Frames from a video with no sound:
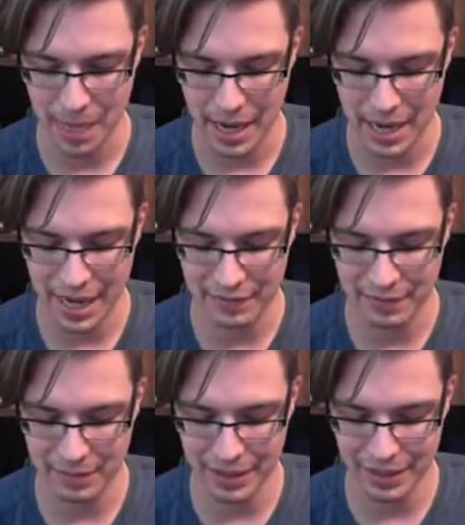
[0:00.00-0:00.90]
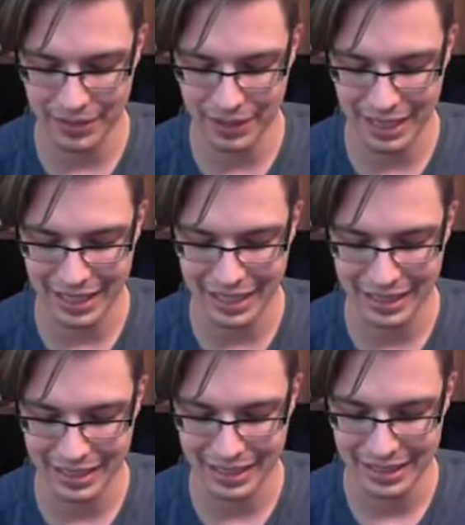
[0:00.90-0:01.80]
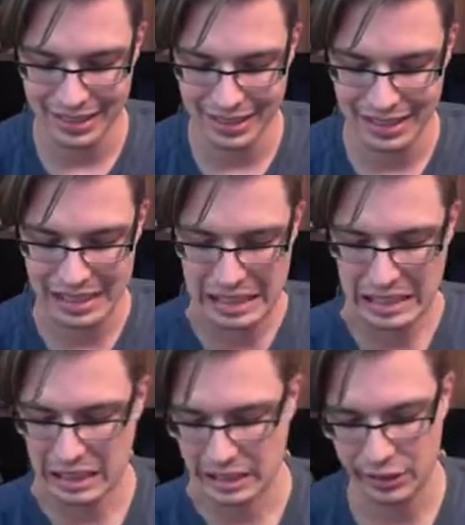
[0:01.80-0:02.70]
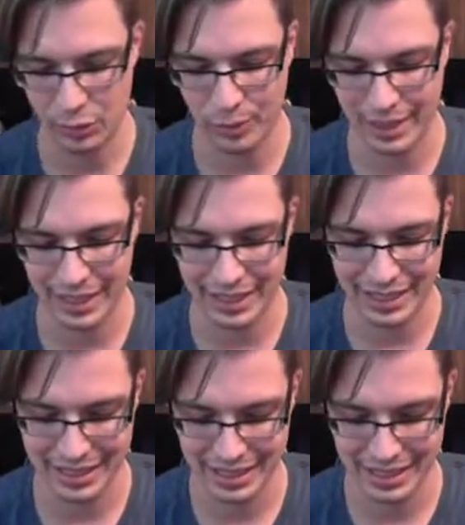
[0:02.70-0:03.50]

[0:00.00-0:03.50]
and I have to bank on luck to win it.